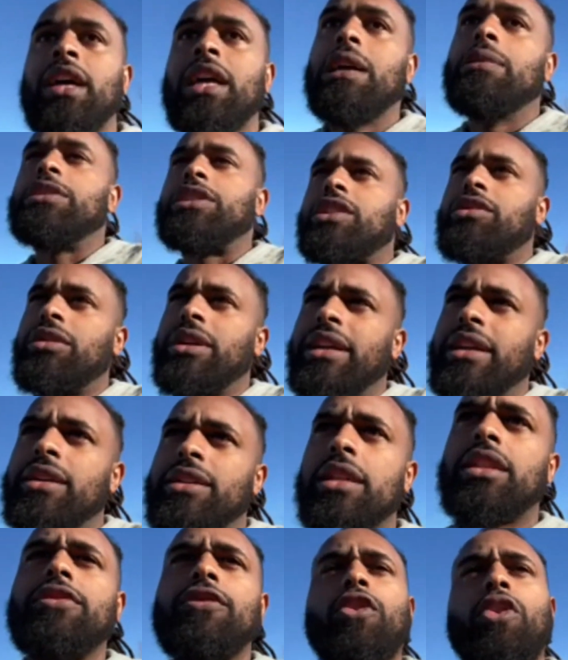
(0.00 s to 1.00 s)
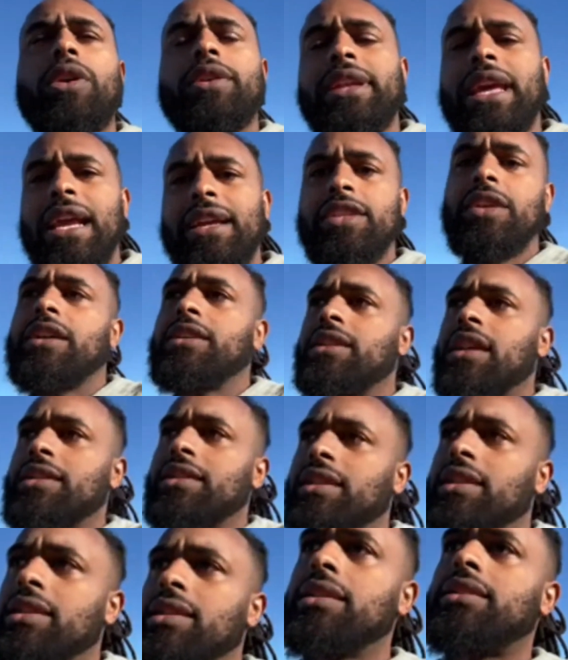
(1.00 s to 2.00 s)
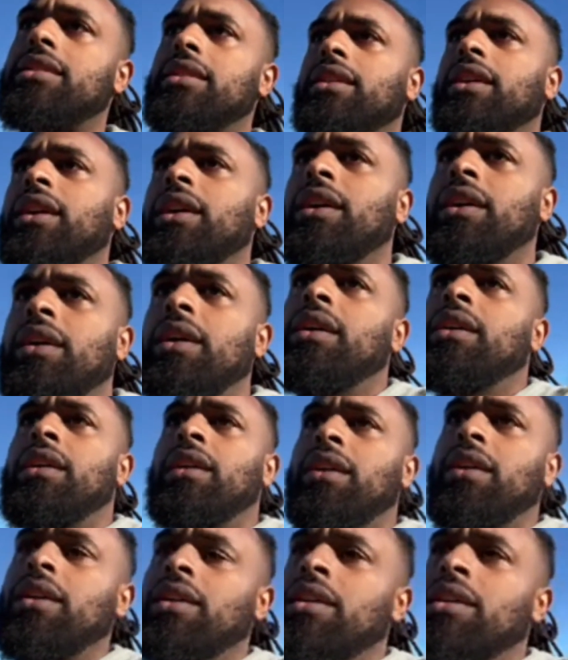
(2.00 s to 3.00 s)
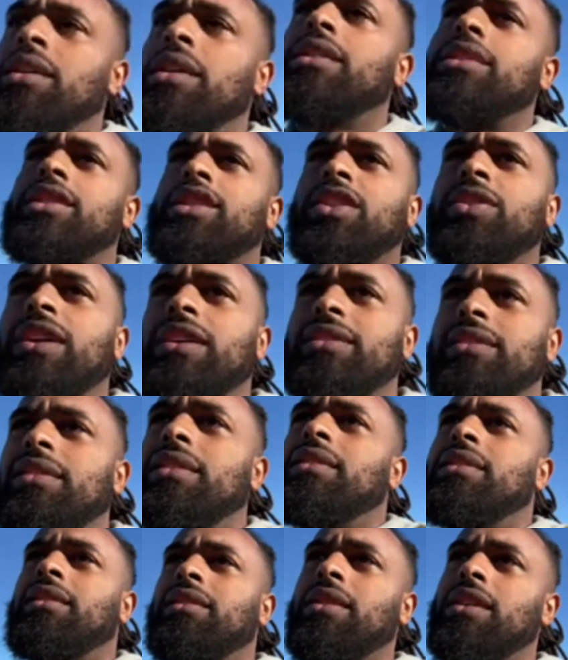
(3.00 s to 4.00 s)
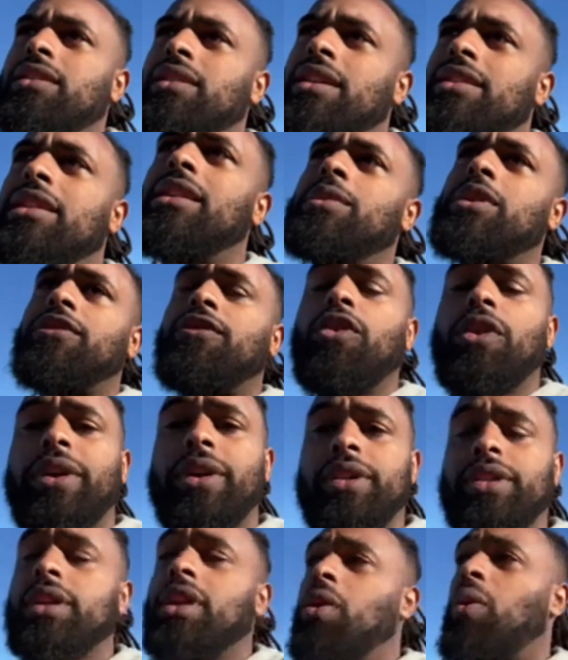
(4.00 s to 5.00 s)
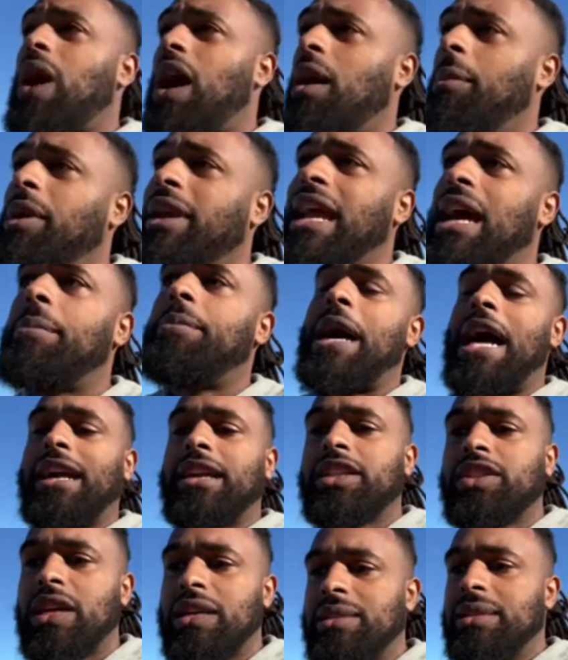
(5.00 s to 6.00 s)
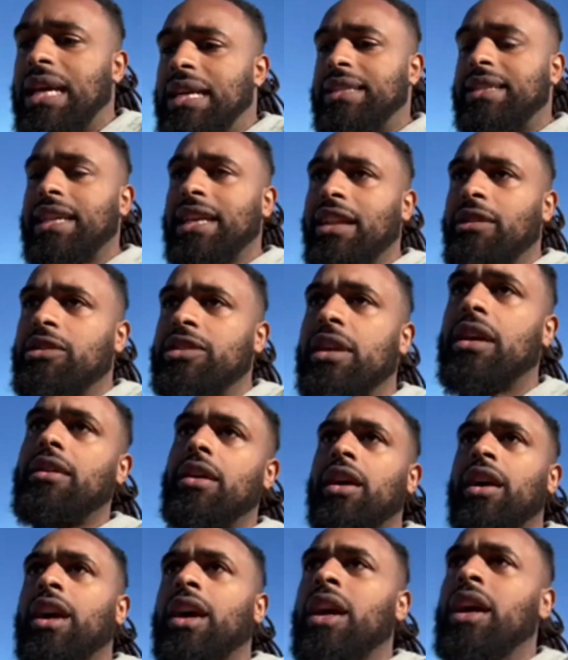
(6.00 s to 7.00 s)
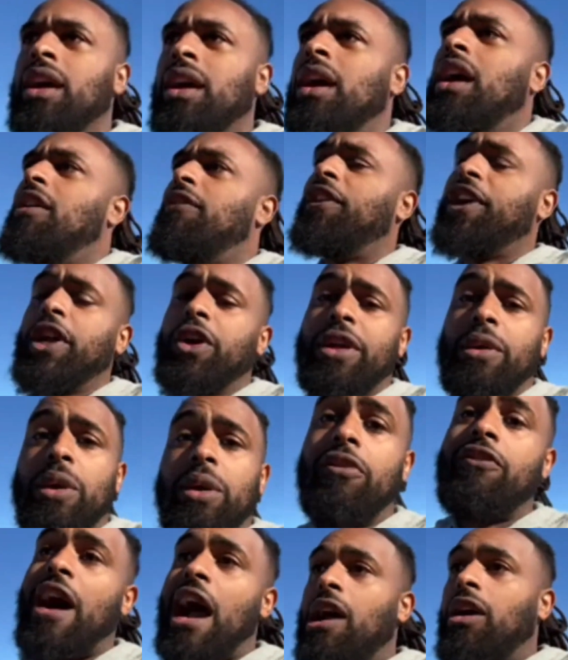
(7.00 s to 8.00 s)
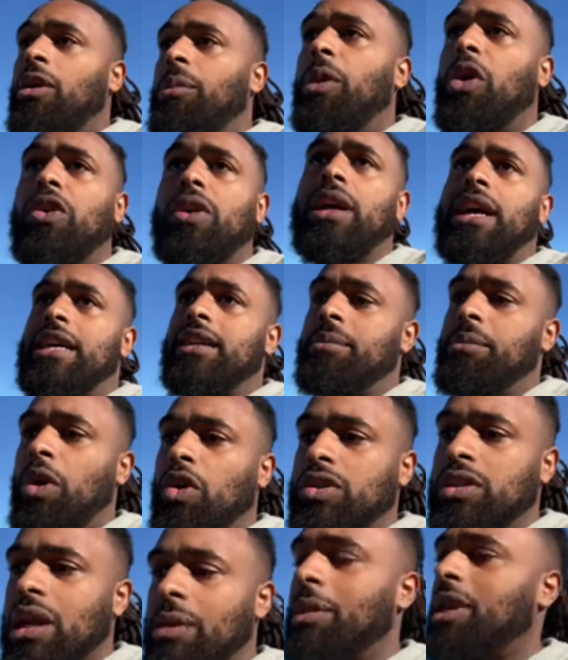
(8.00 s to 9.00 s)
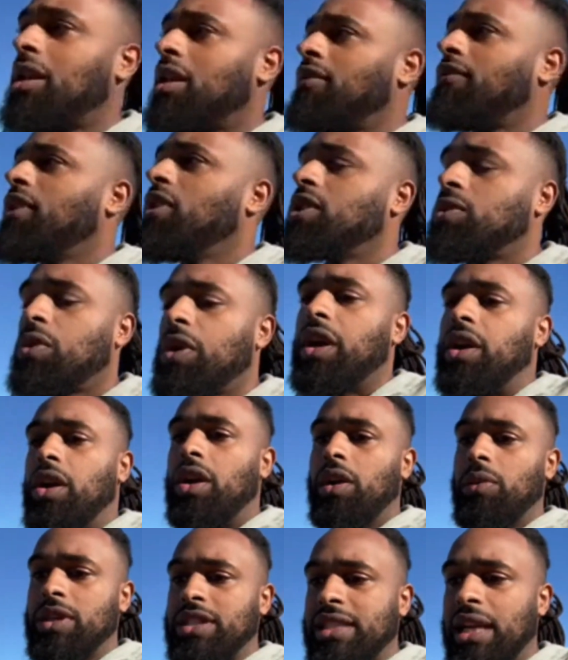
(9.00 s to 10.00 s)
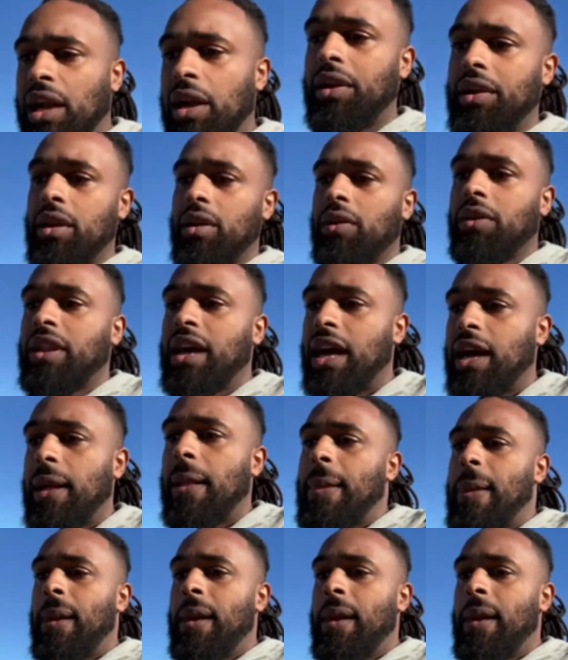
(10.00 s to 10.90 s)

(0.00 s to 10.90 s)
It was three years, four, dang, 2019 is, It's 2000, 2019 was four years ago, wow. But yeah, back in 2019, there was a, a video that went viral, it had multi-million views, where a girl was telling you that,